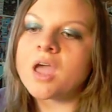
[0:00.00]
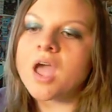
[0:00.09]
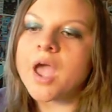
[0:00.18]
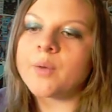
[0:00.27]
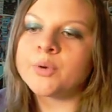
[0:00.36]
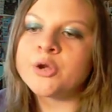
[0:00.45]

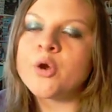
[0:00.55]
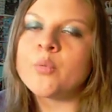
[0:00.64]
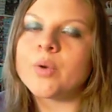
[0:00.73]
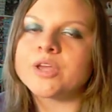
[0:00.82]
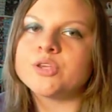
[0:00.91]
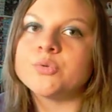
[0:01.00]
I want to know
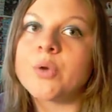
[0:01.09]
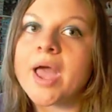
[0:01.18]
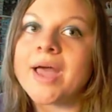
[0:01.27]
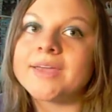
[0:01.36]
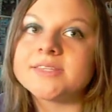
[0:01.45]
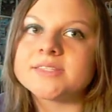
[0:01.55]
what you
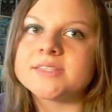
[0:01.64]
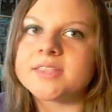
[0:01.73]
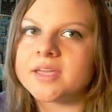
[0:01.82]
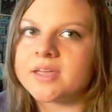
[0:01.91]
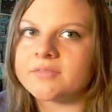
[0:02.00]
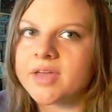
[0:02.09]
guys
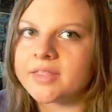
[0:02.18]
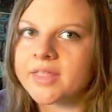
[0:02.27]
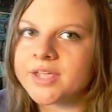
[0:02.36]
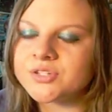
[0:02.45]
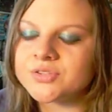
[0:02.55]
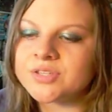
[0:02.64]
think of it.
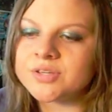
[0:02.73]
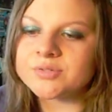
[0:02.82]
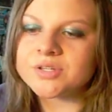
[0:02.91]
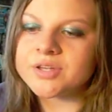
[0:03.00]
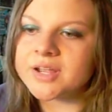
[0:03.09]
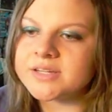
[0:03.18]
Like, do you think it was
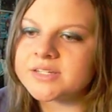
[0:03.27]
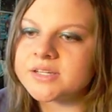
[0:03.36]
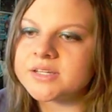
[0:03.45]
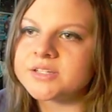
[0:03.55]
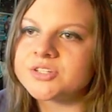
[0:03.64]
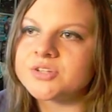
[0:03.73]
a good
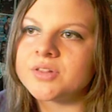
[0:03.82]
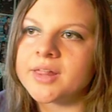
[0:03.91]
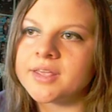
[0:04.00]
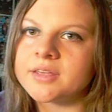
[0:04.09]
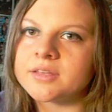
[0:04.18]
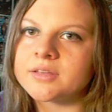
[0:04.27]
idea? Do you
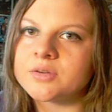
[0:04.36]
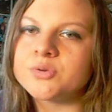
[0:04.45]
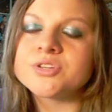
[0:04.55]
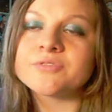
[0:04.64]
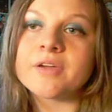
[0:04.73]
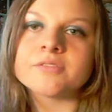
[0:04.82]
like, who's
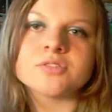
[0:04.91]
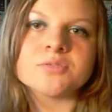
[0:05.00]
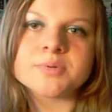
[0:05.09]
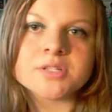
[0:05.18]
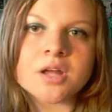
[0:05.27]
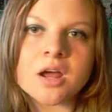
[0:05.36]
your favorite
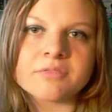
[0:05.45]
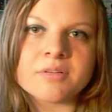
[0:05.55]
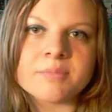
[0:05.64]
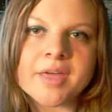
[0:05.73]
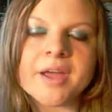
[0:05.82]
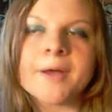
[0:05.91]
superstar
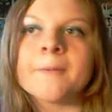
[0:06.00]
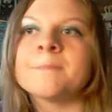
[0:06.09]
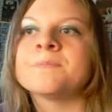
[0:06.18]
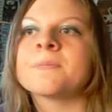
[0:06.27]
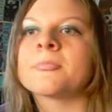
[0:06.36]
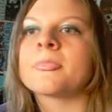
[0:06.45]
from there?
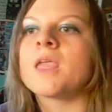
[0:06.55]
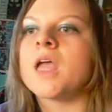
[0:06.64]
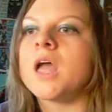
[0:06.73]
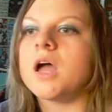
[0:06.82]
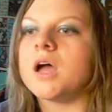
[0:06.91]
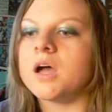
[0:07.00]

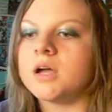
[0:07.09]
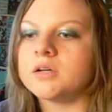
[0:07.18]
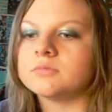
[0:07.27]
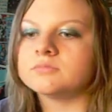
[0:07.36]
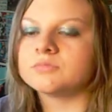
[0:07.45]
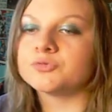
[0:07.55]

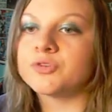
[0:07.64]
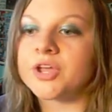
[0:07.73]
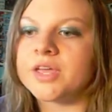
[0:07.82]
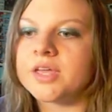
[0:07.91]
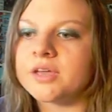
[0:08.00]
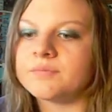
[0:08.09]
um,
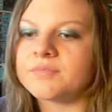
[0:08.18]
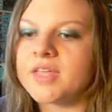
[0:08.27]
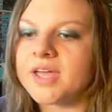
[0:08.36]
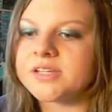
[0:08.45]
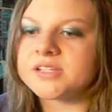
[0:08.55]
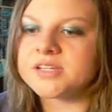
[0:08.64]
rookie, I
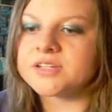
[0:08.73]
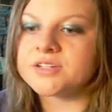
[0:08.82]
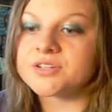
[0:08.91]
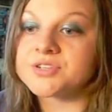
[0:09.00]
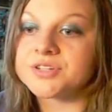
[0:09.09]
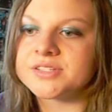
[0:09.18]
guess I
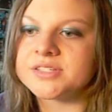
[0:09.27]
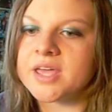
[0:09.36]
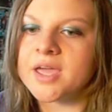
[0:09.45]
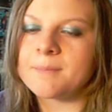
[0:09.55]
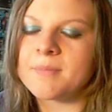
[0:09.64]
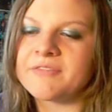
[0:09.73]
should
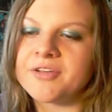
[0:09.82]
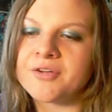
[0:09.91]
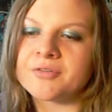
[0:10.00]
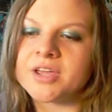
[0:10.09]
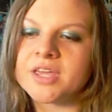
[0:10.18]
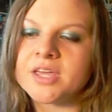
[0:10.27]
say. My favorite
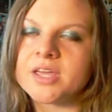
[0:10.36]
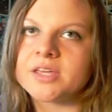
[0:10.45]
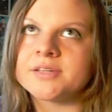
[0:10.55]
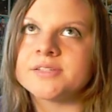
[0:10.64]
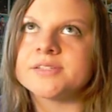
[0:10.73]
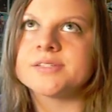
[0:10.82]
rookie
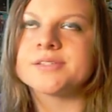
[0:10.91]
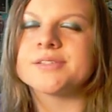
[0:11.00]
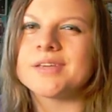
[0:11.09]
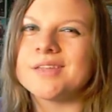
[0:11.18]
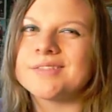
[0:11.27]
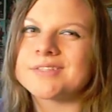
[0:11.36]
is
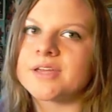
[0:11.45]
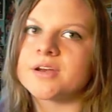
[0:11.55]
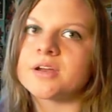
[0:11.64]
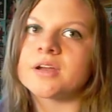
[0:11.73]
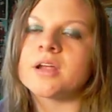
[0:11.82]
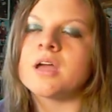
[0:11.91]
Heath
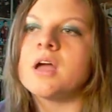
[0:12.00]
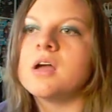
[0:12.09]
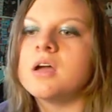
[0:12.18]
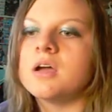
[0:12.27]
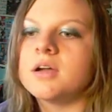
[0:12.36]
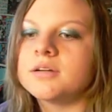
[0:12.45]
Slater.
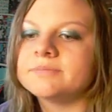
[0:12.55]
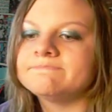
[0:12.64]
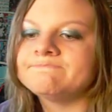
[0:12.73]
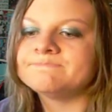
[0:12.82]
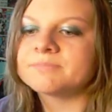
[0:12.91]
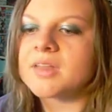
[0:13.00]
Um,
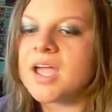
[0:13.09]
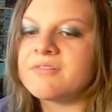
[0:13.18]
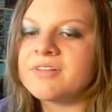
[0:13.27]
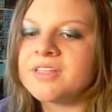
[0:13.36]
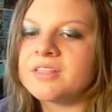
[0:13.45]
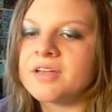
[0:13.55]
I
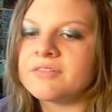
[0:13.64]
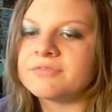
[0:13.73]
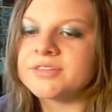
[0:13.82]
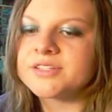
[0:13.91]
really love his